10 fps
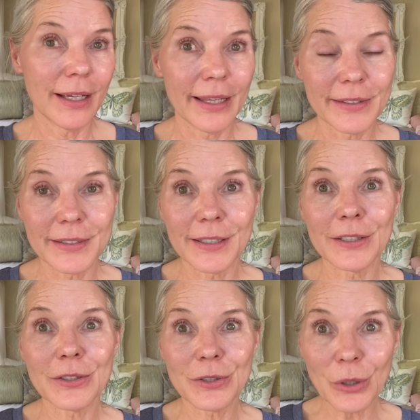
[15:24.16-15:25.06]
This
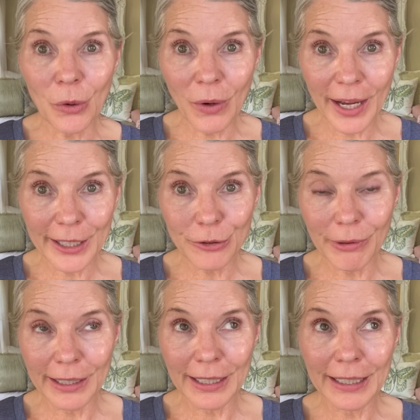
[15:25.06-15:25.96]
is so
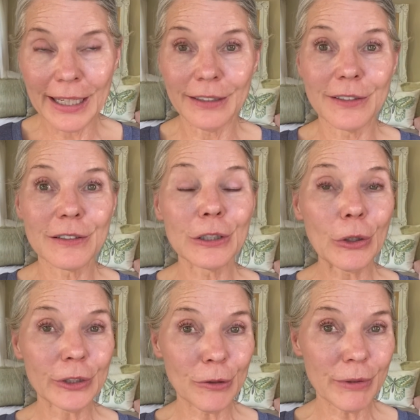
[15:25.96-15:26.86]
hydrating. It is
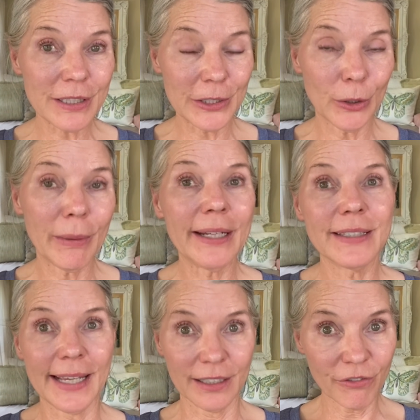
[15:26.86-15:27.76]
loaded with ceramides,
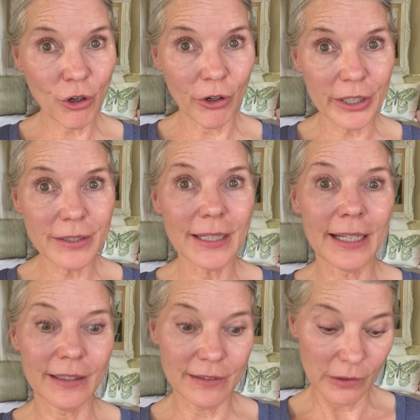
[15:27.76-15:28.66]
and of course,
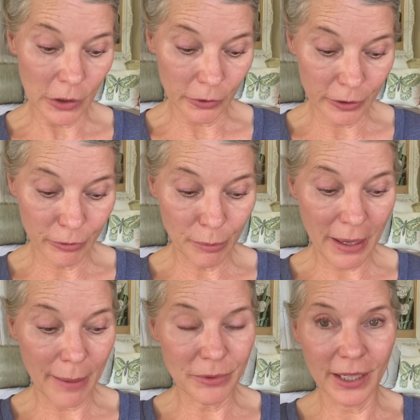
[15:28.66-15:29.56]
it is loaded with
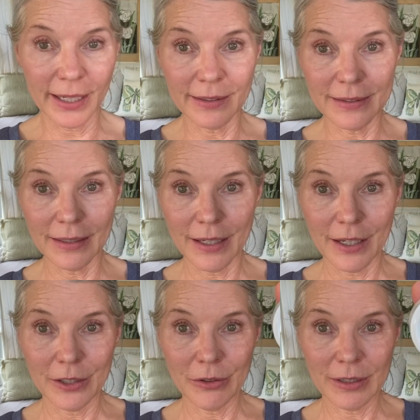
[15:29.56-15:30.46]
peptides.
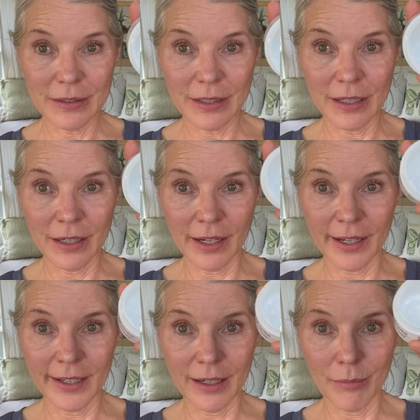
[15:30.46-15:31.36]
You can see I
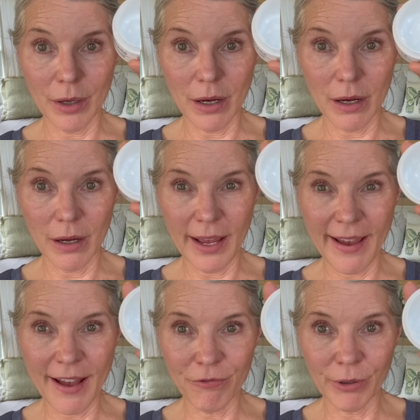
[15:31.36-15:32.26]
am
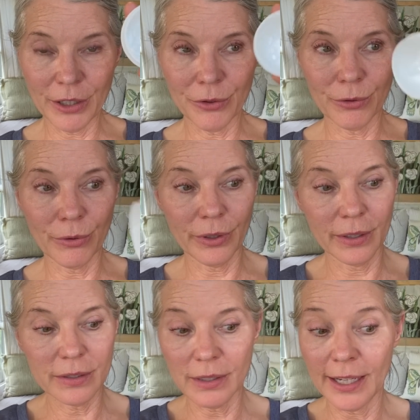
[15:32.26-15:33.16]
halfway through
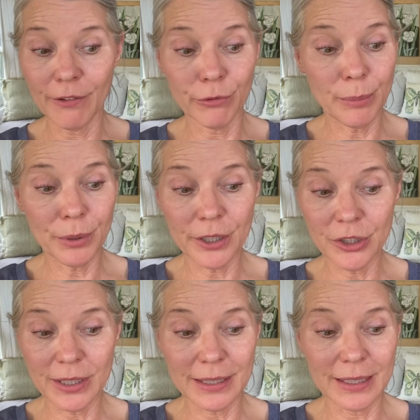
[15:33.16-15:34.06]
this. I have
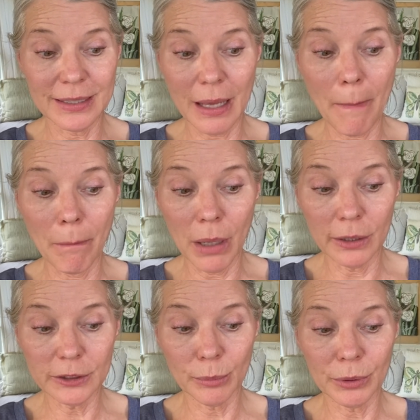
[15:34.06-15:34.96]
repurchased this
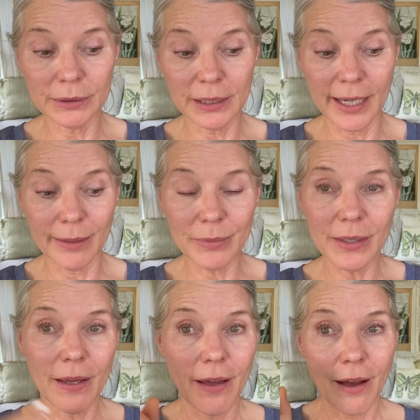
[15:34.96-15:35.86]
multiple times.
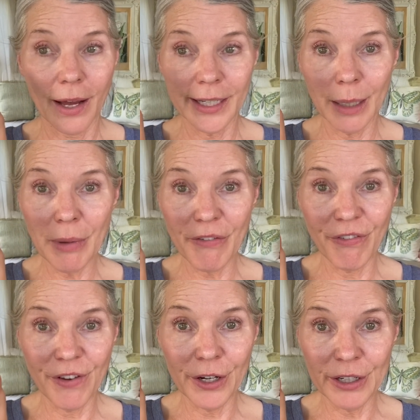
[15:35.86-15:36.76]
I am
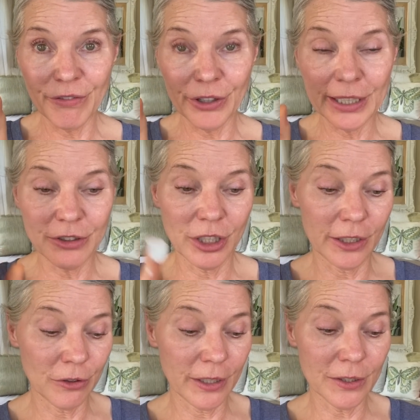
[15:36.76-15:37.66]
very, very
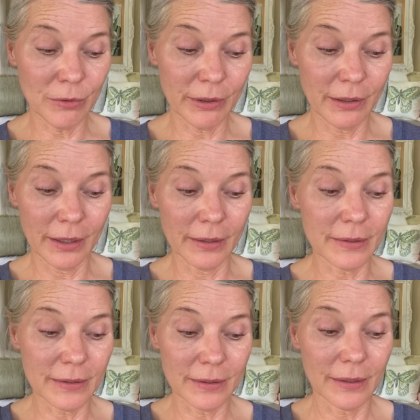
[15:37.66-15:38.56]
generous with
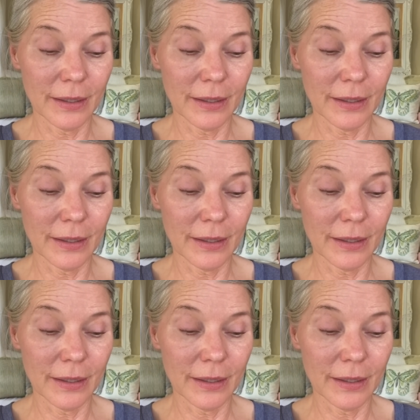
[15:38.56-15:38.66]
this.